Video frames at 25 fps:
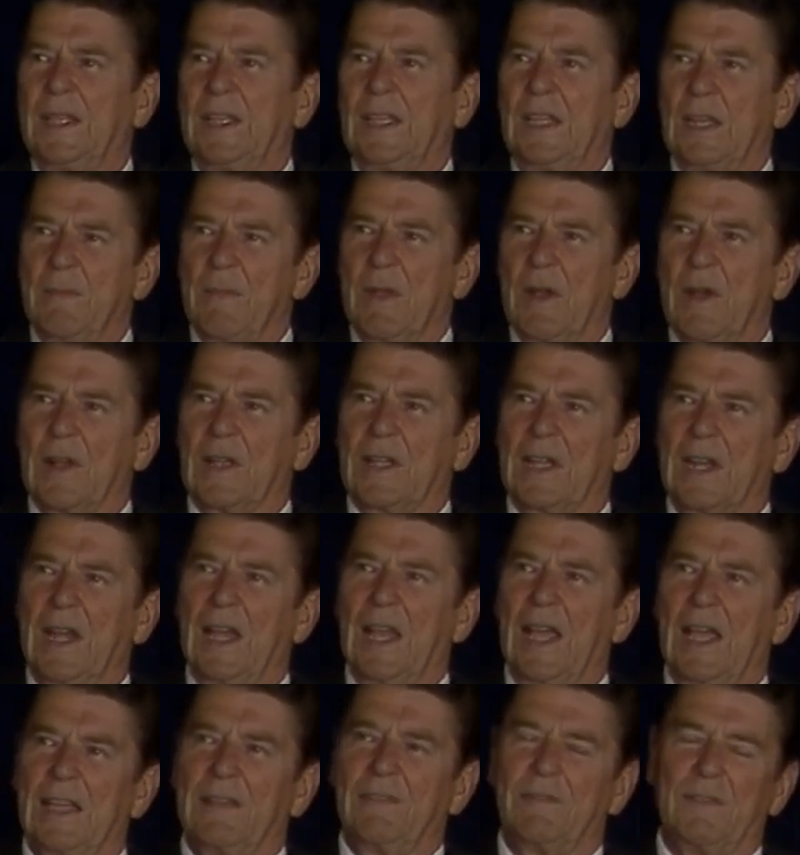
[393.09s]
in American
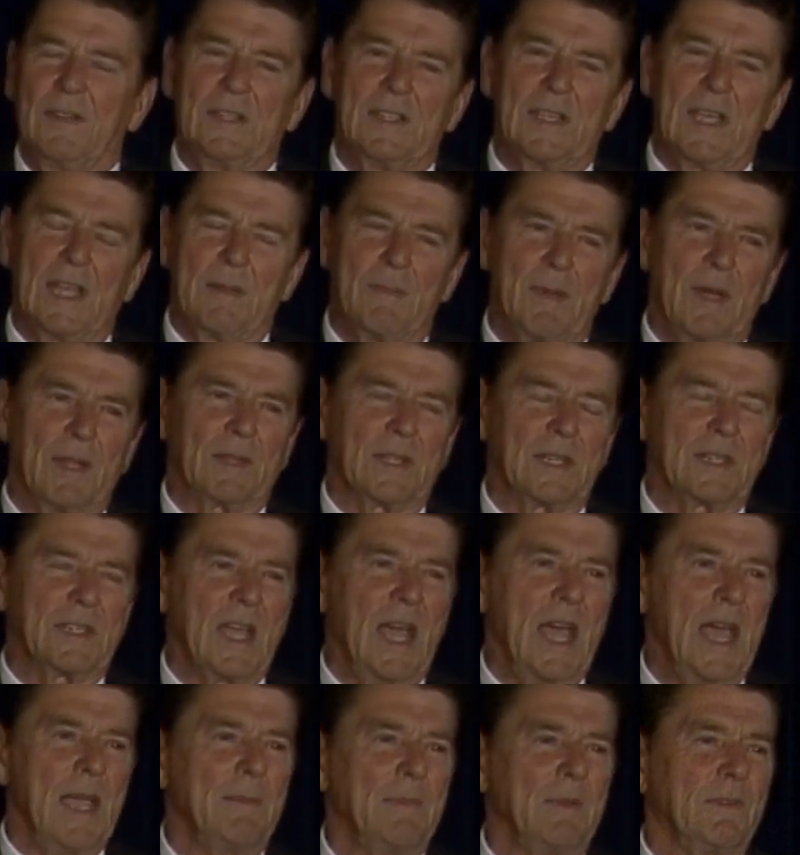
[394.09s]
life, and yet about the
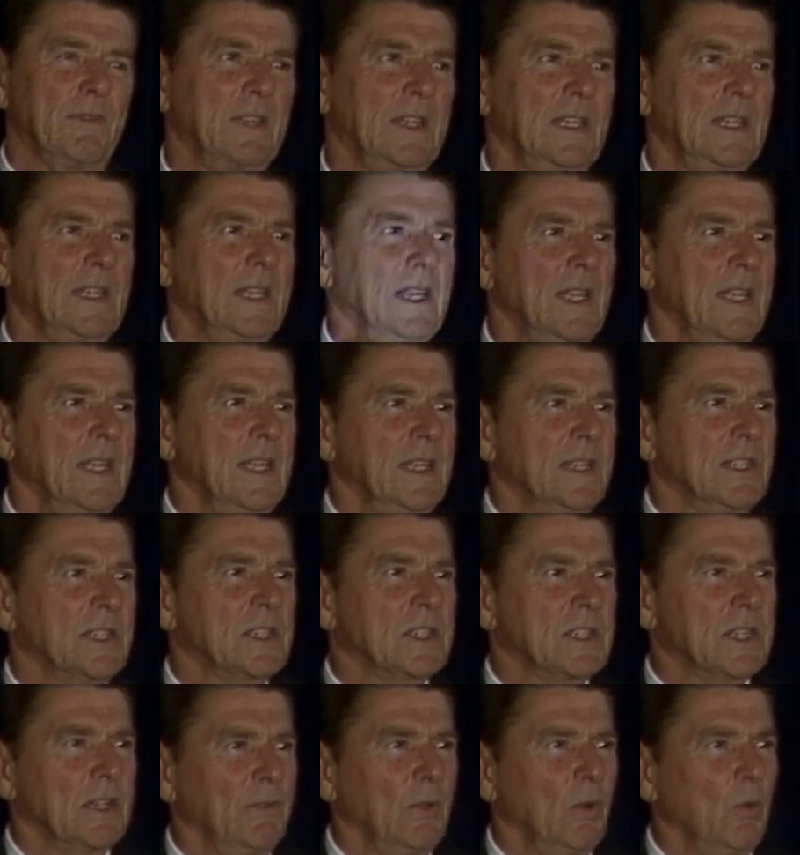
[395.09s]
time of the
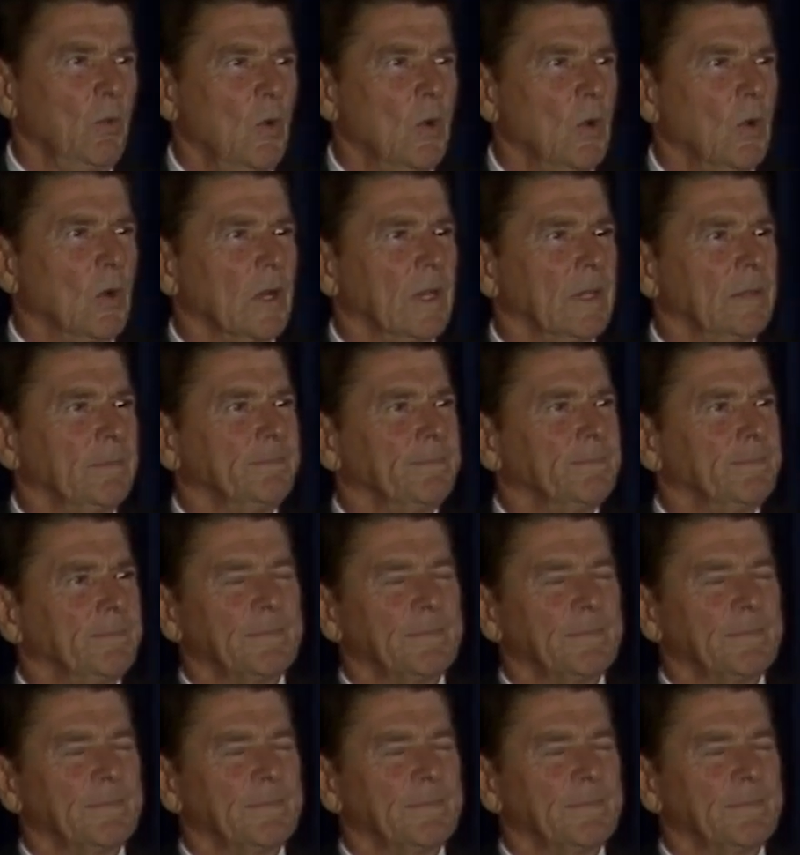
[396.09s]
Civil War,